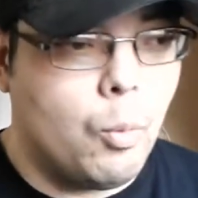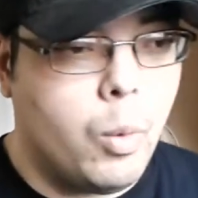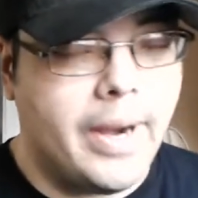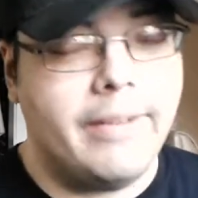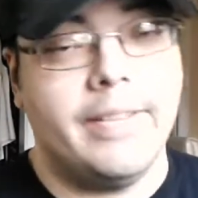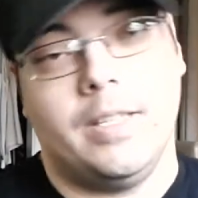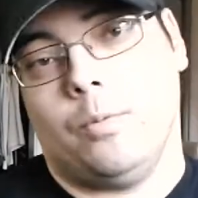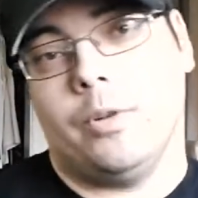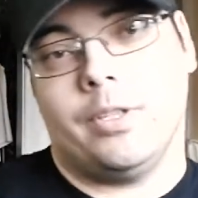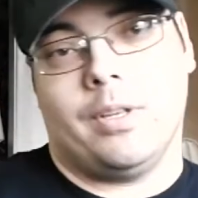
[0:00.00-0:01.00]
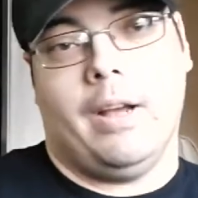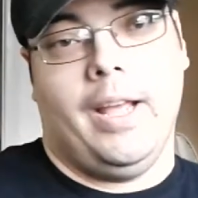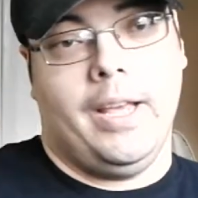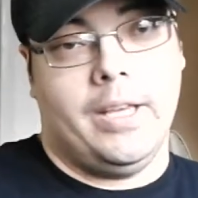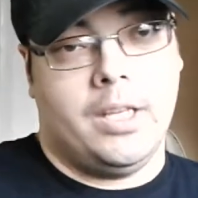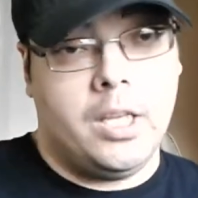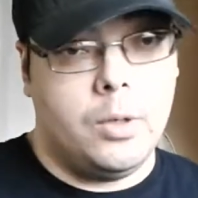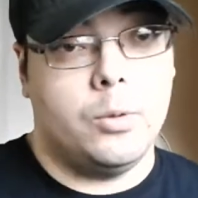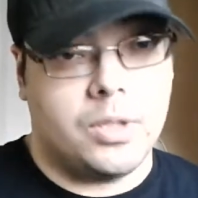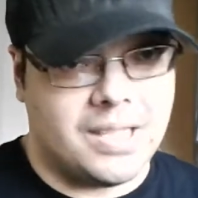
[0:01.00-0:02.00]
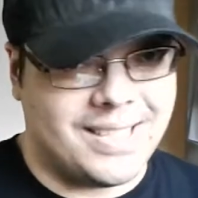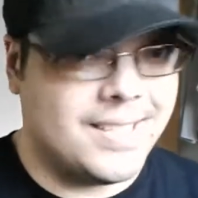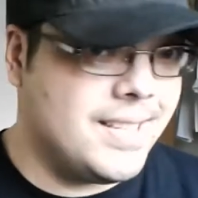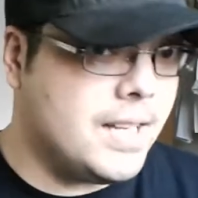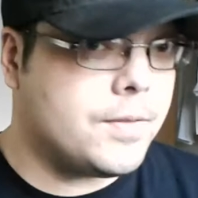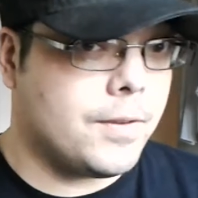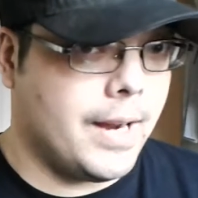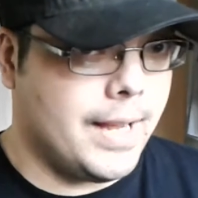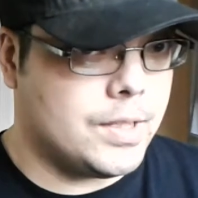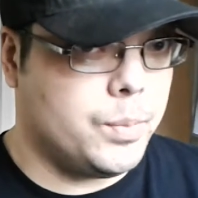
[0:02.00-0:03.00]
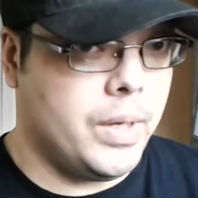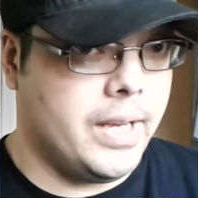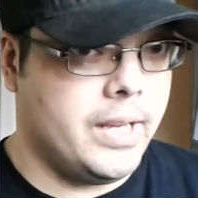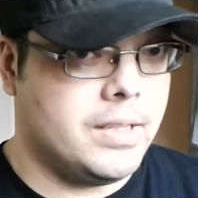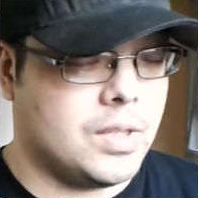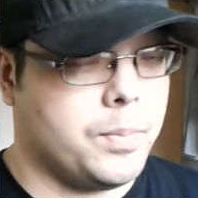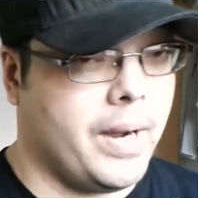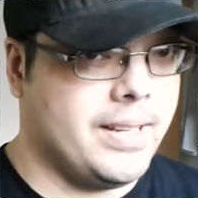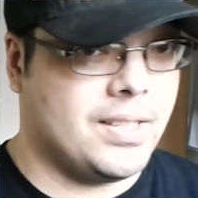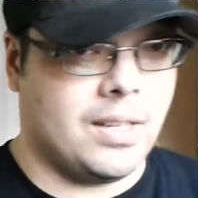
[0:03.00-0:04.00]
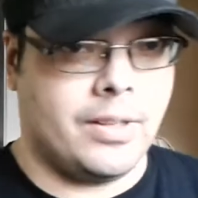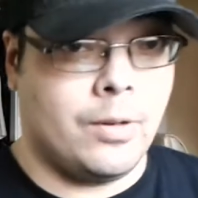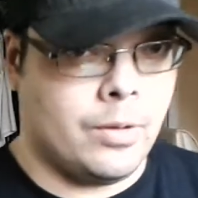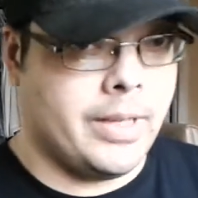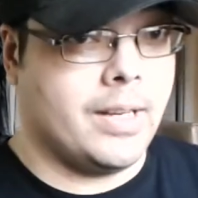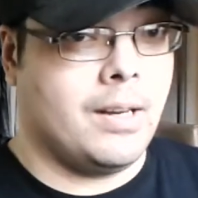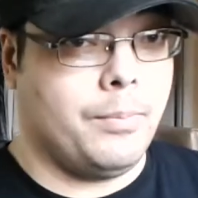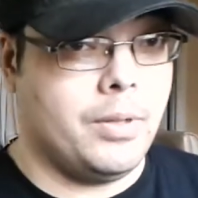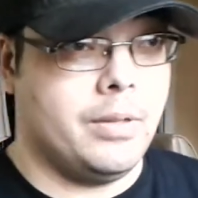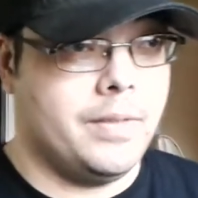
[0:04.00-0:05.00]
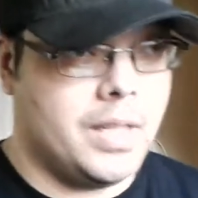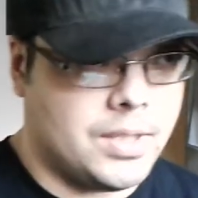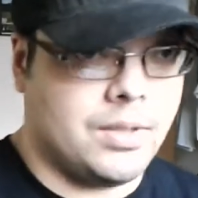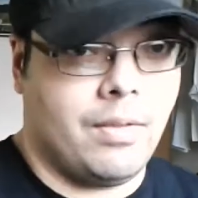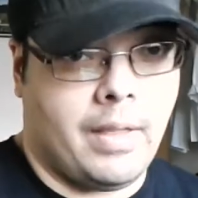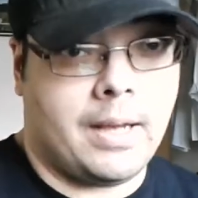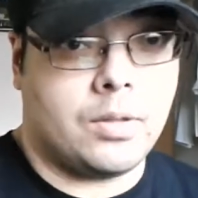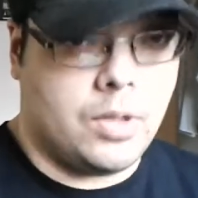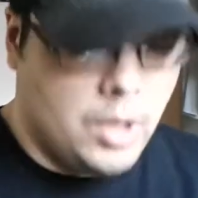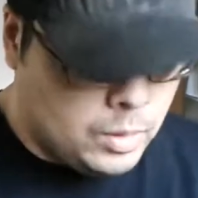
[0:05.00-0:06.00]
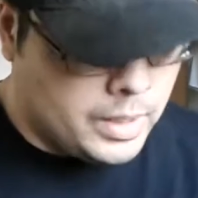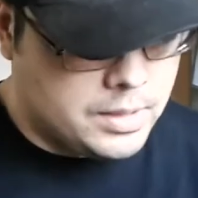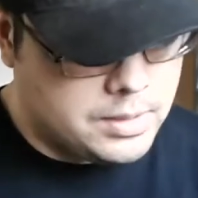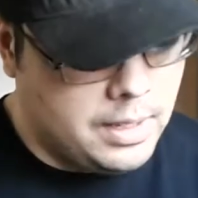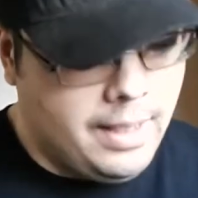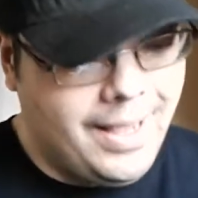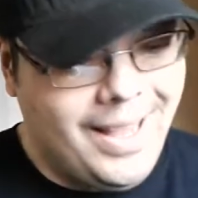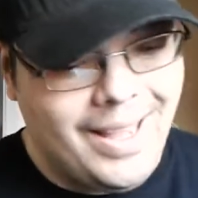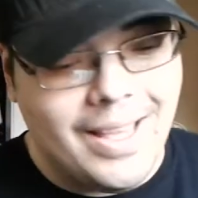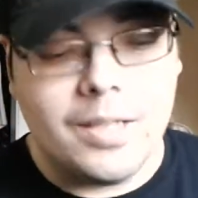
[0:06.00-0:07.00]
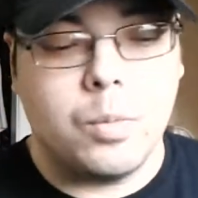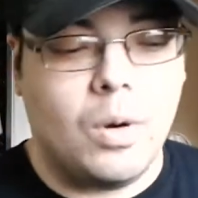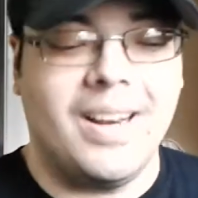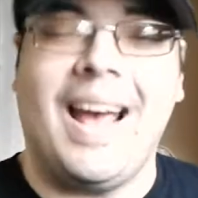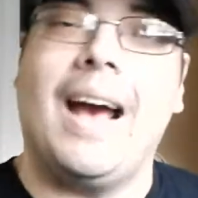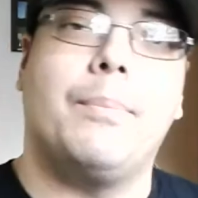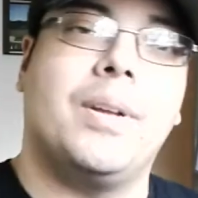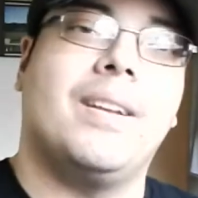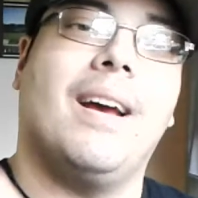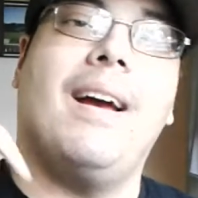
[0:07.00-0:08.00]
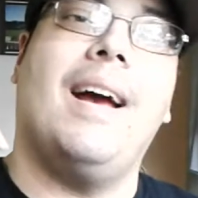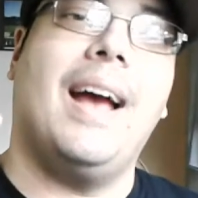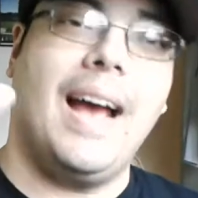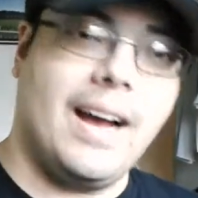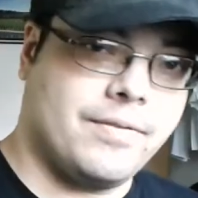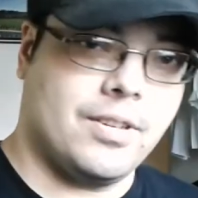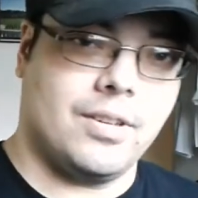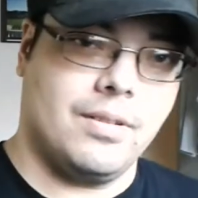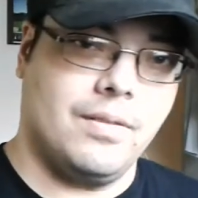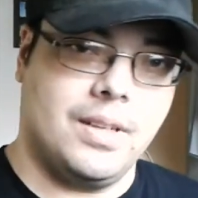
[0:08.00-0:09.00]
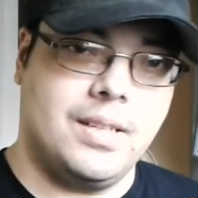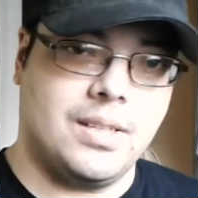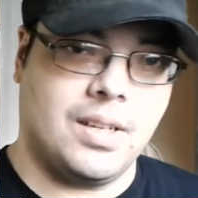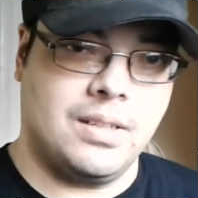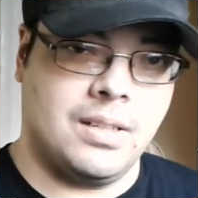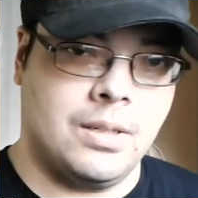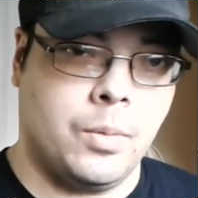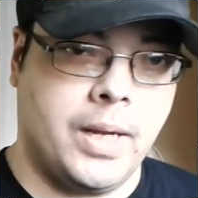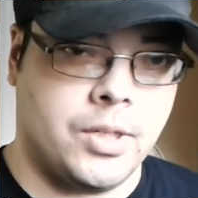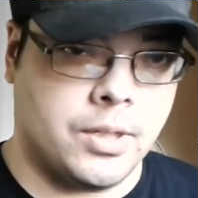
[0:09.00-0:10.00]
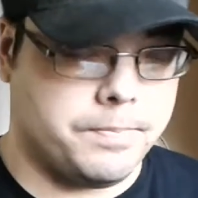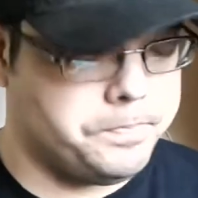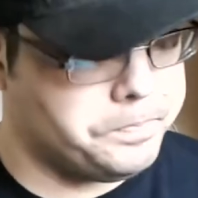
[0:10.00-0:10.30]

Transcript: Where this was a huge success for HP, despite selling only a couple of dozen thousand units, is what happened after the discontinuation.